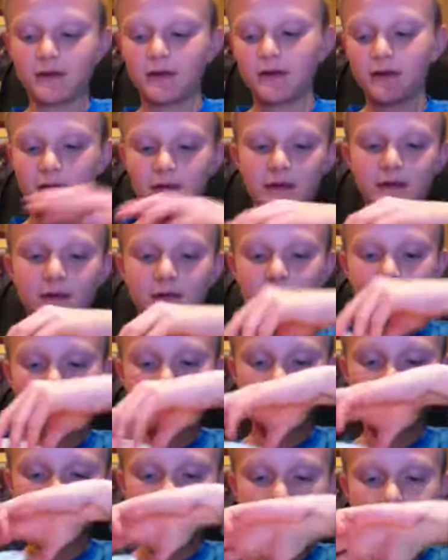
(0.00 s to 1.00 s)

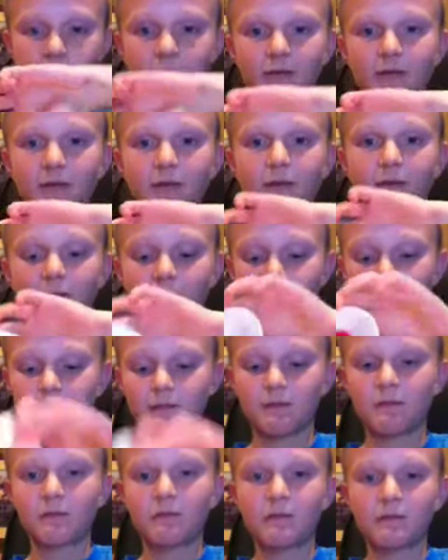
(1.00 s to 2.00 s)

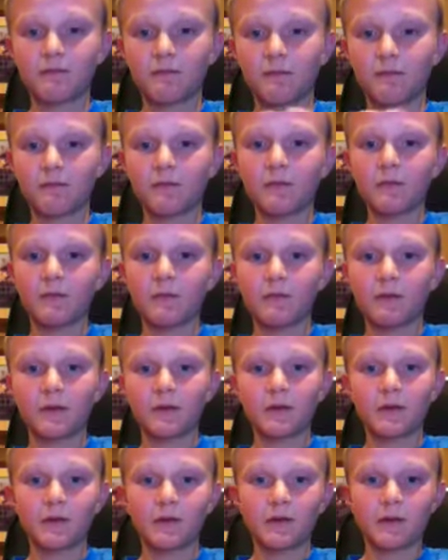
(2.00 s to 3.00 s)

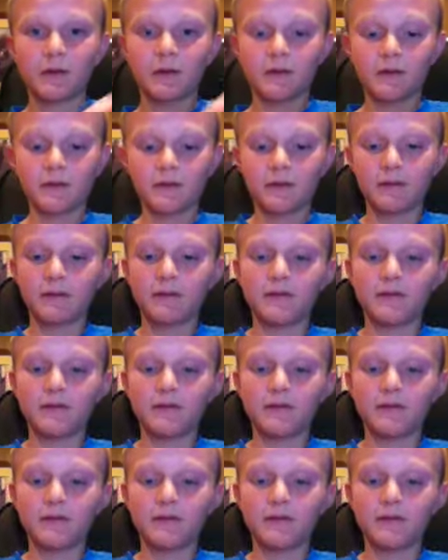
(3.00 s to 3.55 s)
(no one is talking)